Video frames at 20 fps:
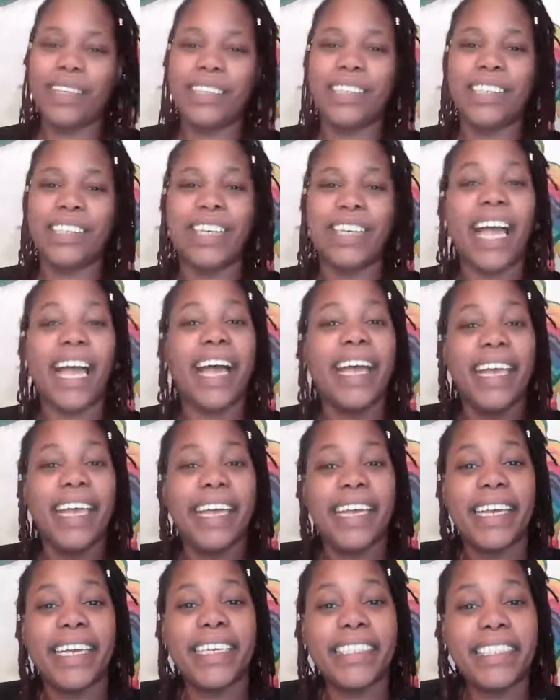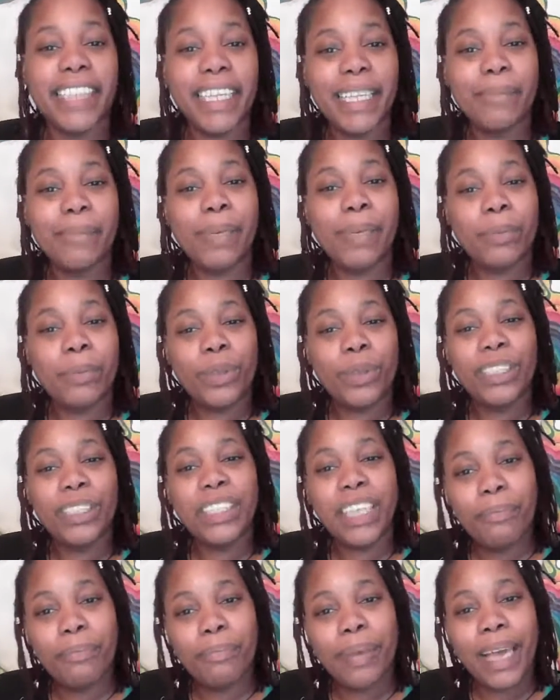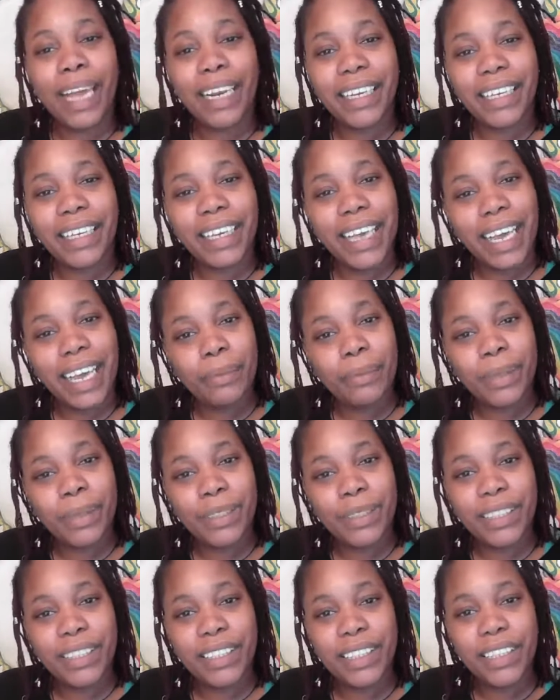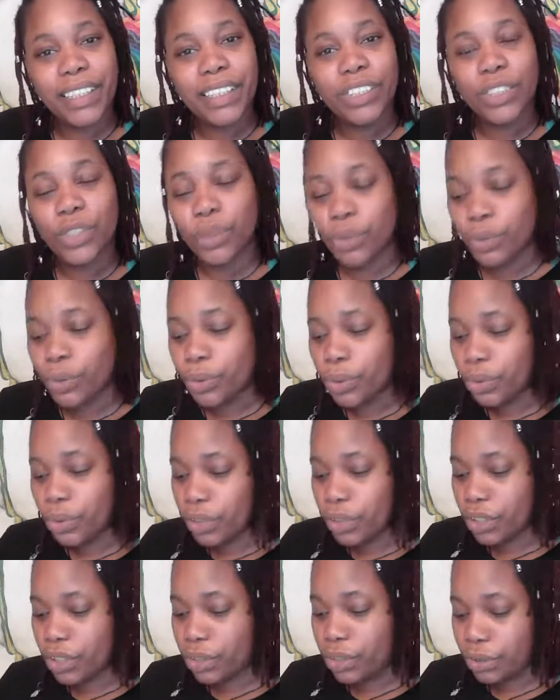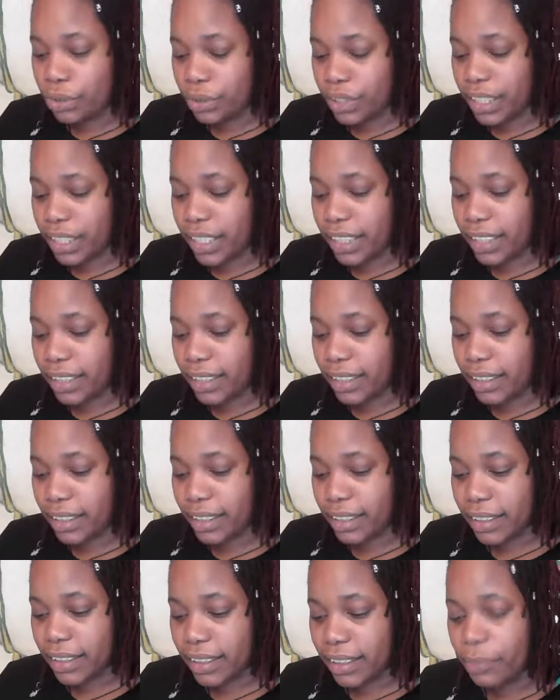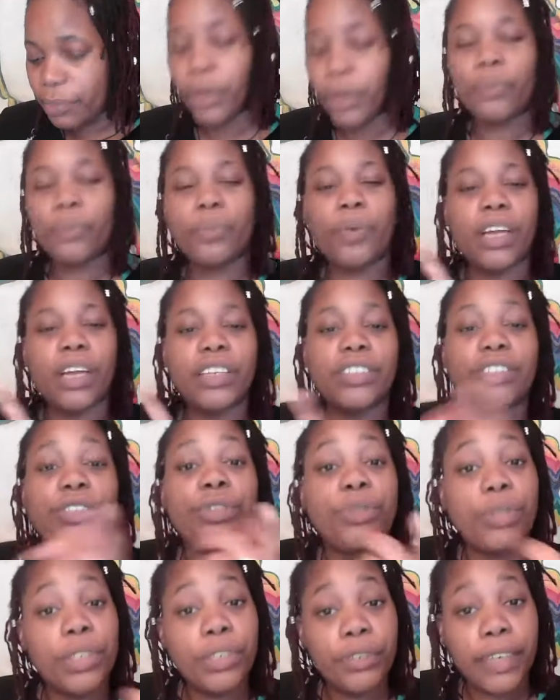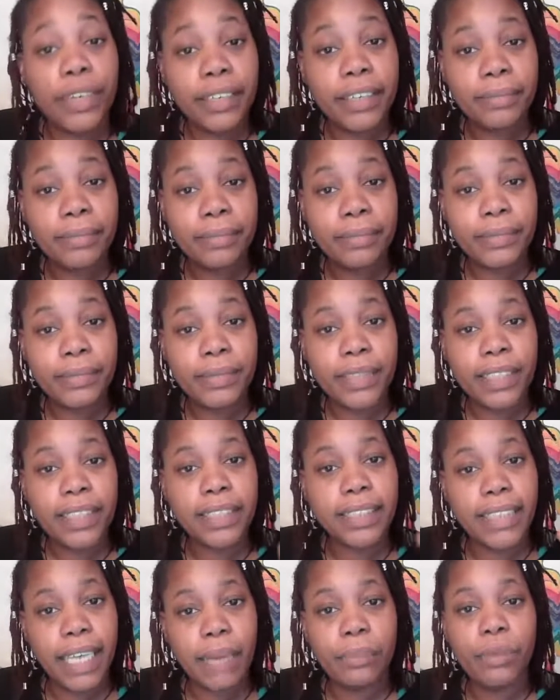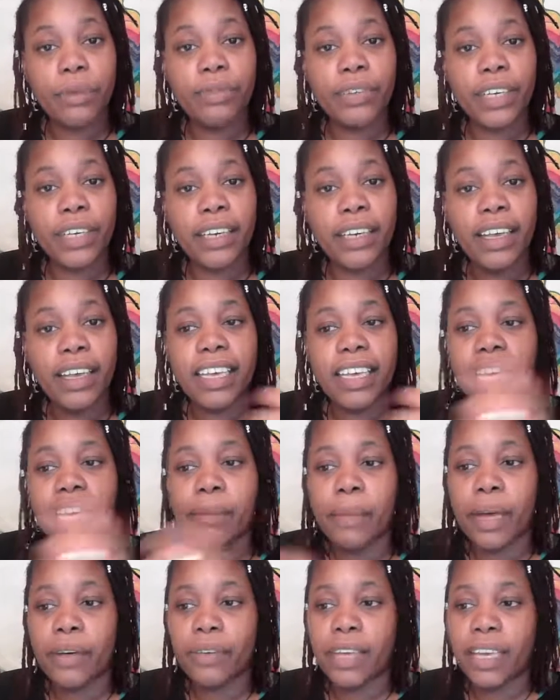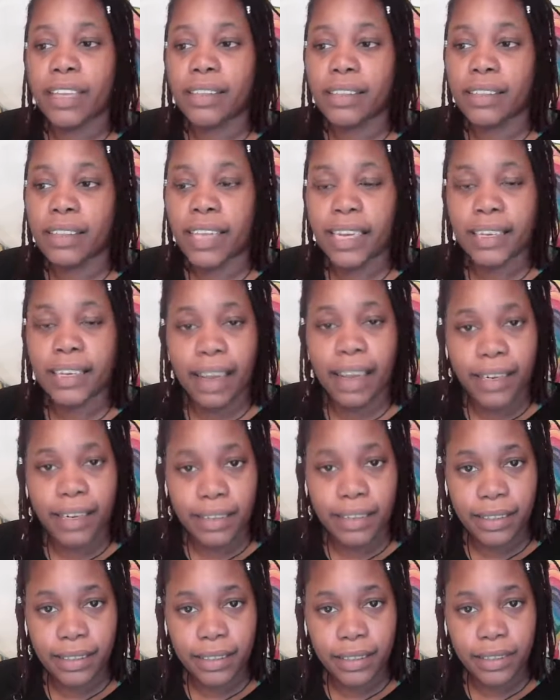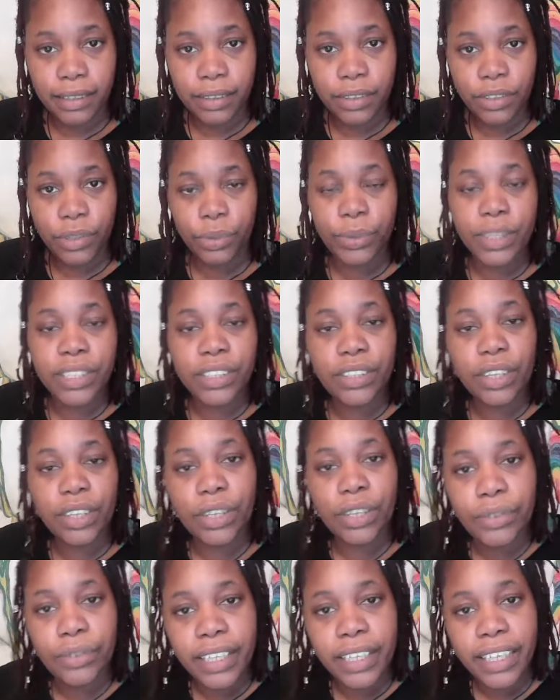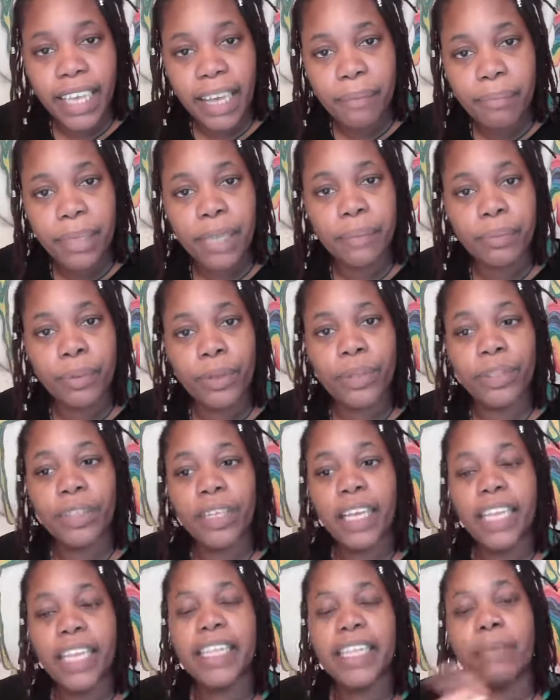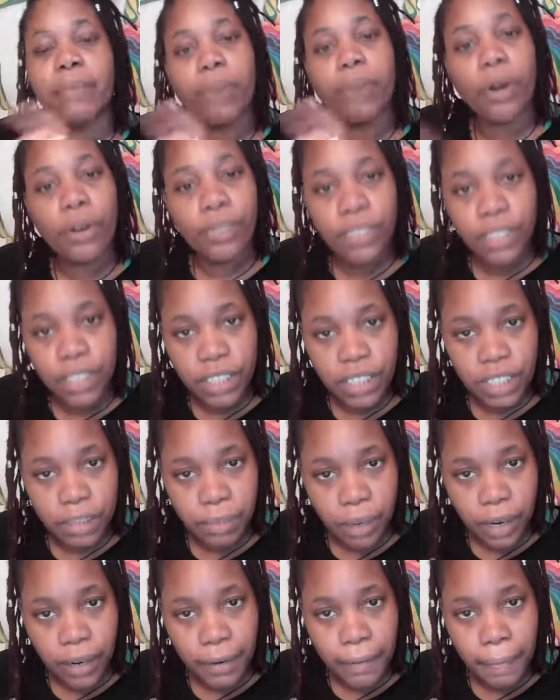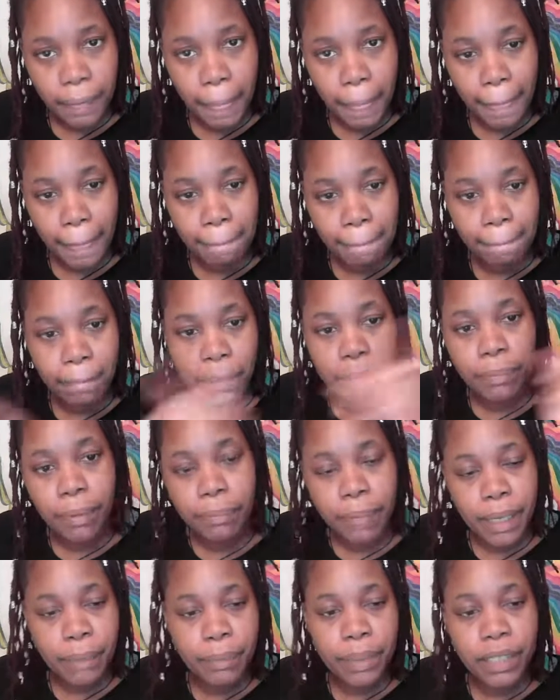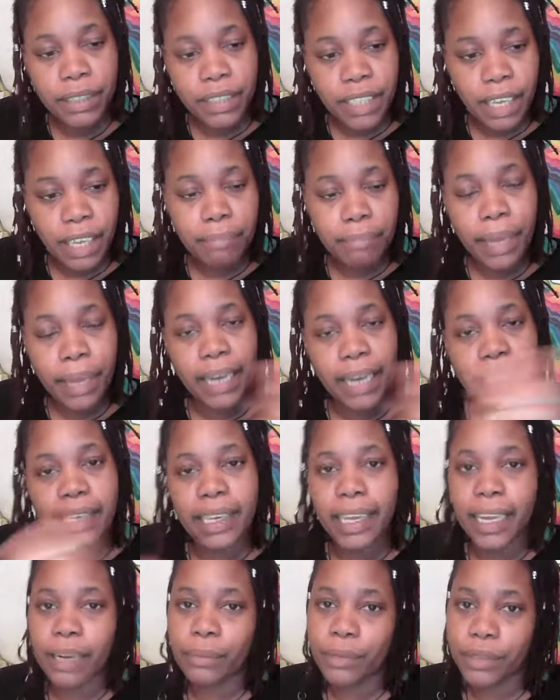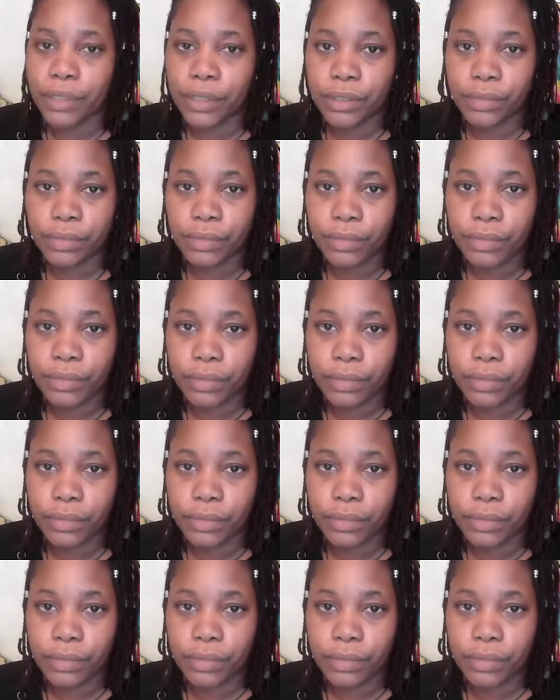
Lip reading: So yeah, he said that people are dumb, panicky animals. Do you think, well, one, do you agree? Because that movie came out in the late 90s. Do we still agree that a person is smart, but people are dumb, panicky animals?